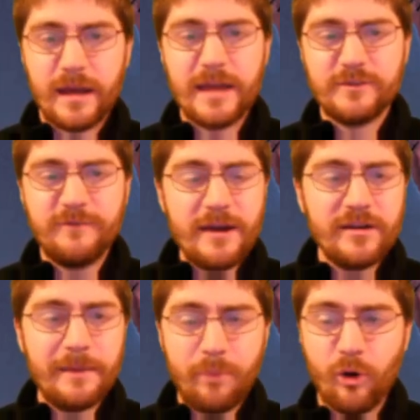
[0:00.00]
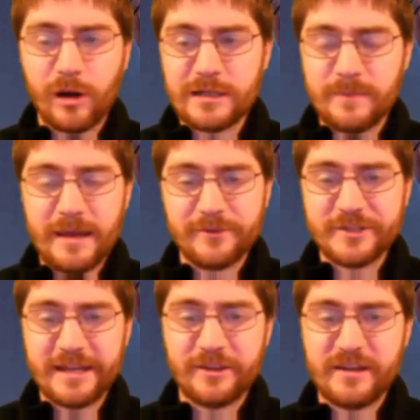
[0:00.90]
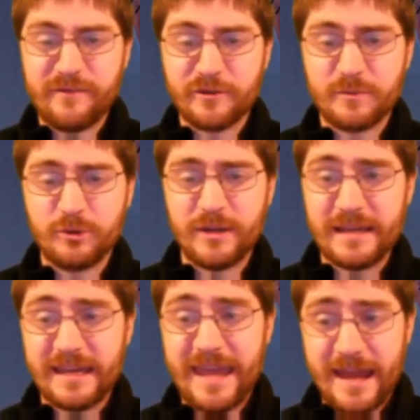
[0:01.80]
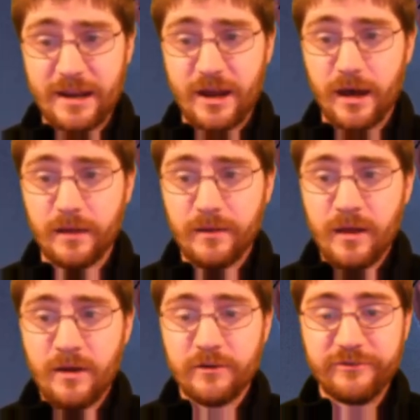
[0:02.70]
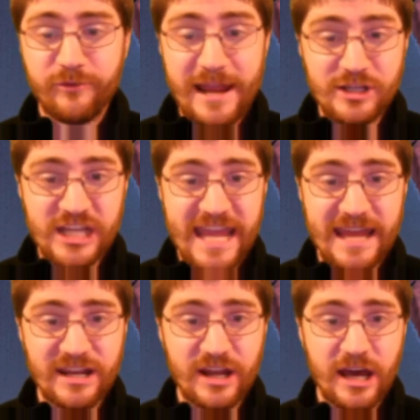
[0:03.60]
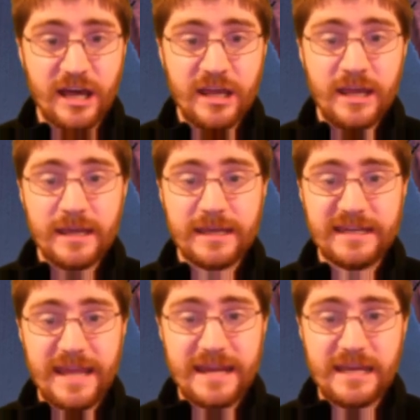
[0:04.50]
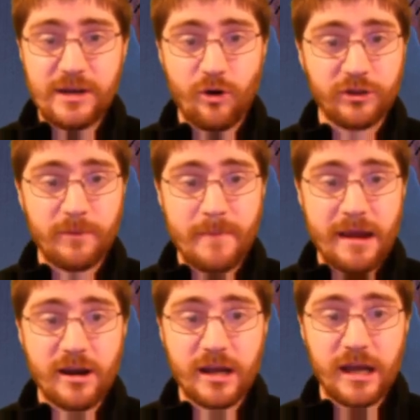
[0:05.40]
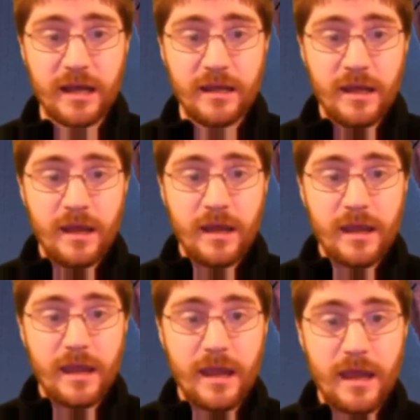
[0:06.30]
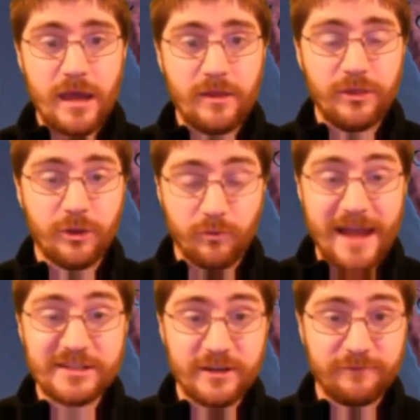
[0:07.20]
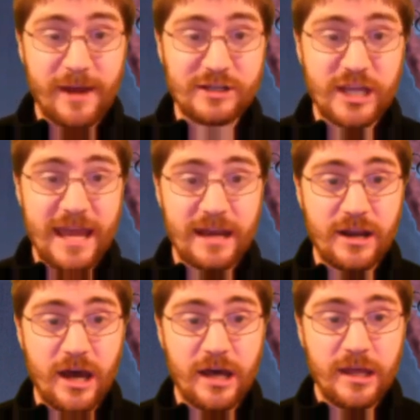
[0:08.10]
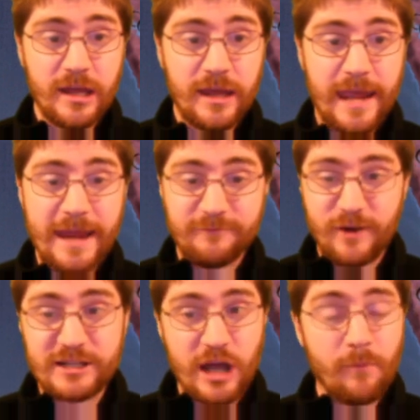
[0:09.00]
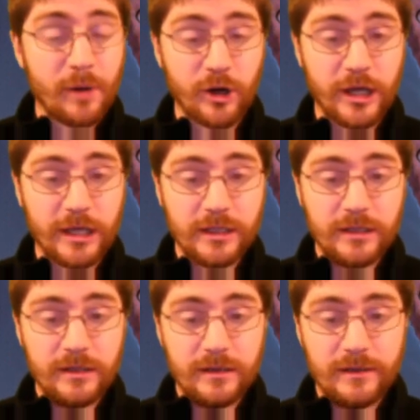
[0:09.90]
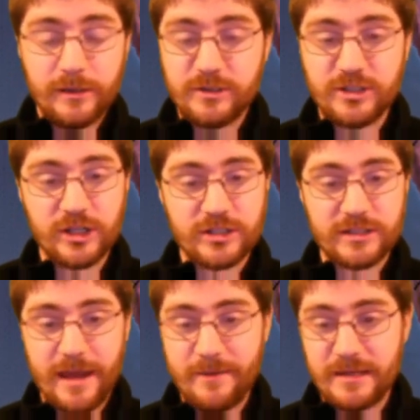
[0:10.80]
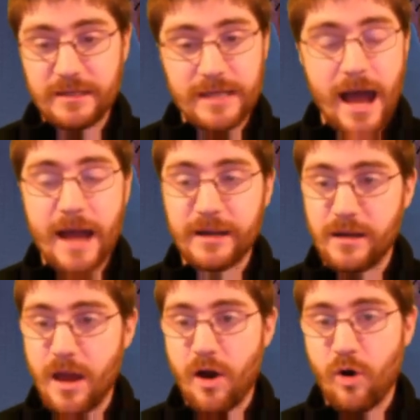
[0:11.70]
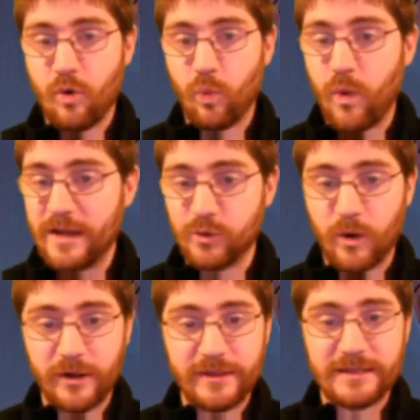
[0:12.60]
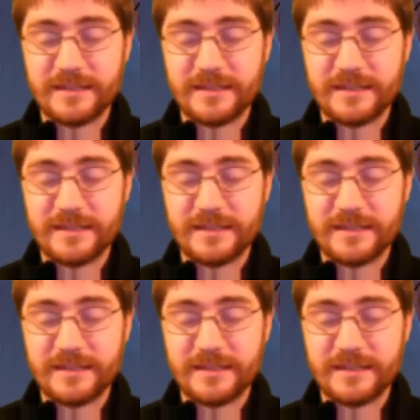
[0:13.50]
It's very important to be able to tell the difference between Canada, French Canada, Canadian North America, the rest of French Canada, and French Alberta. It's just, I mean, you gotta know which one of these